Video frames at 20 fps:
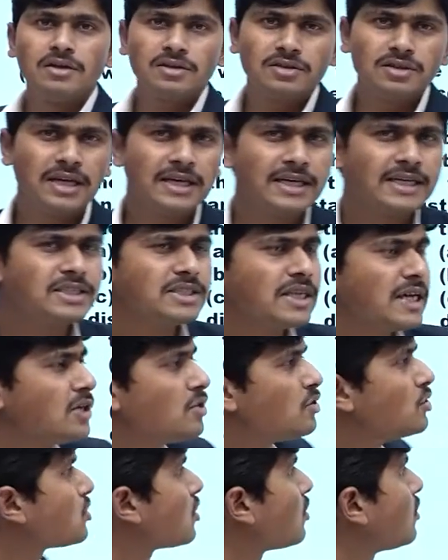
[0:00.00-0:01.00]
let us try to
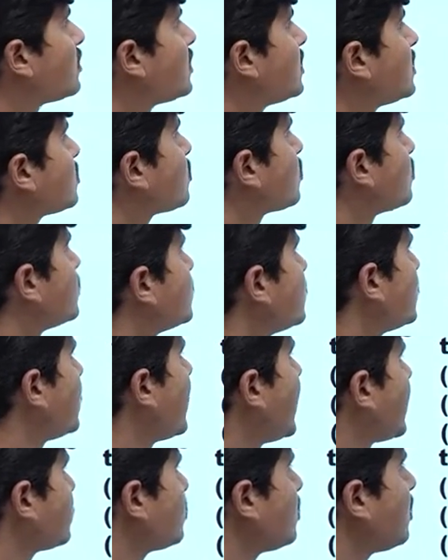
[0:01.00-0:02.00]
solve this question.
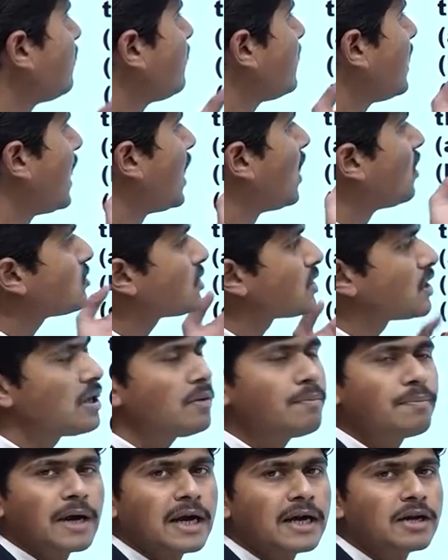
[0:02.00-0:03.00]
Actually we have 3
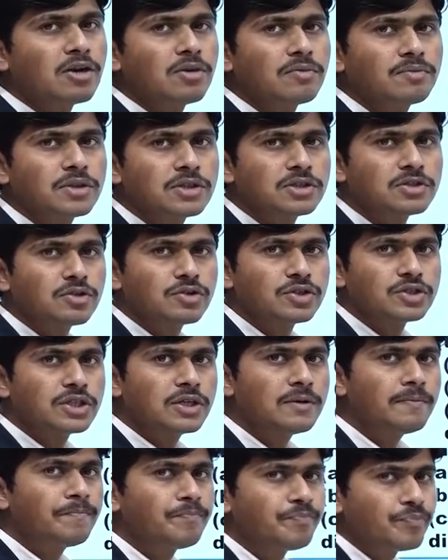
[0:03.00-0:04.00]
parts of this
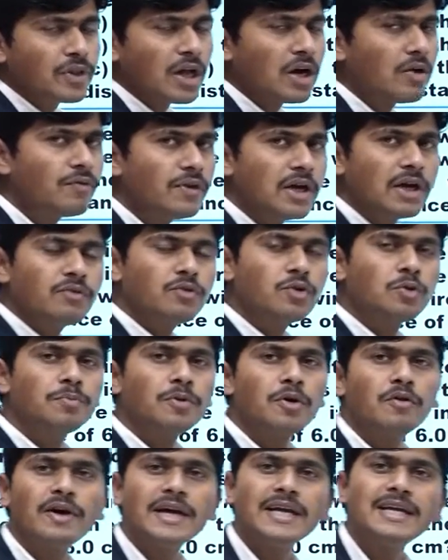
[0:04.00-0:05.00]
question. Now we have to
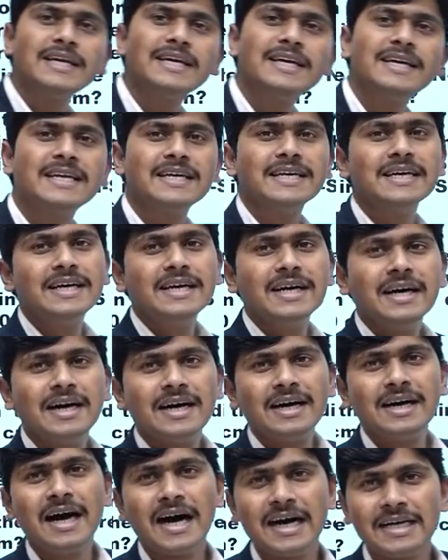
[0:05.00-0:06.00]
provide here
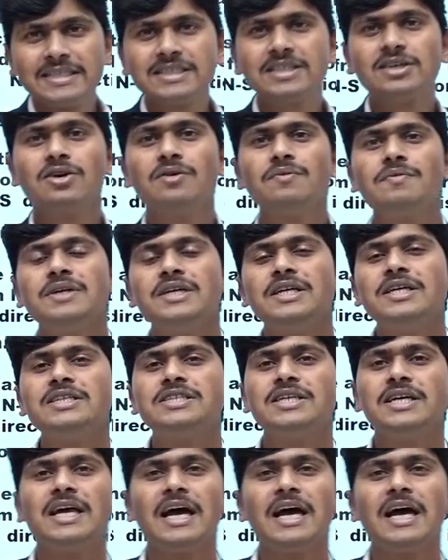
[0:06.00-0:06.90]
answer of each and